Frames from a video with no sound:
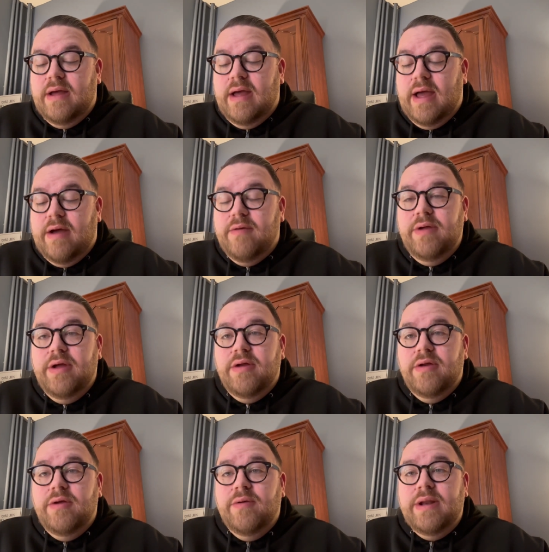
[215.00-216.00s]
how you
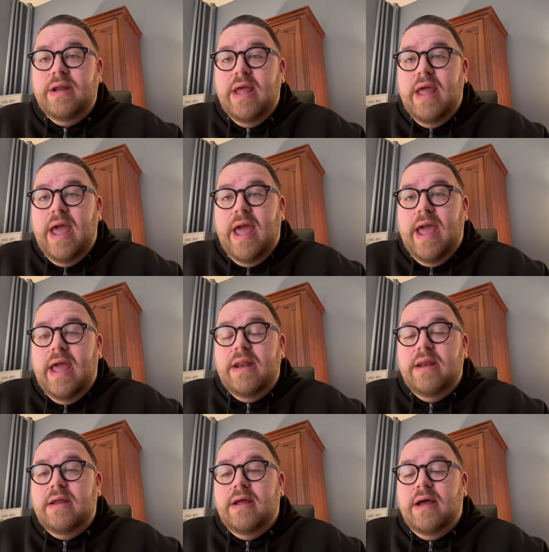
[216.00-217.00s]
can do it.
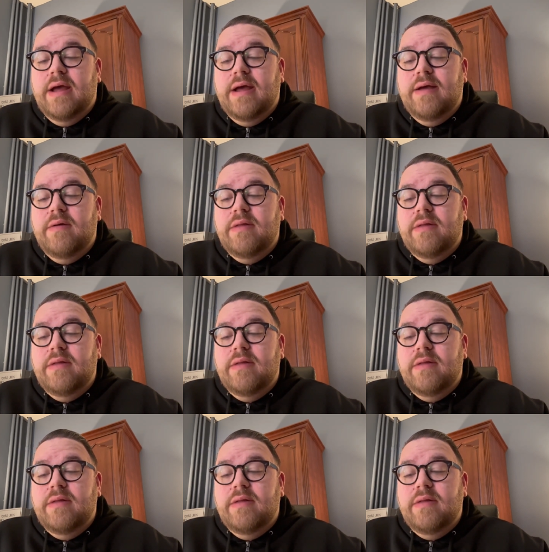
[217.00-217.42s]
And uh,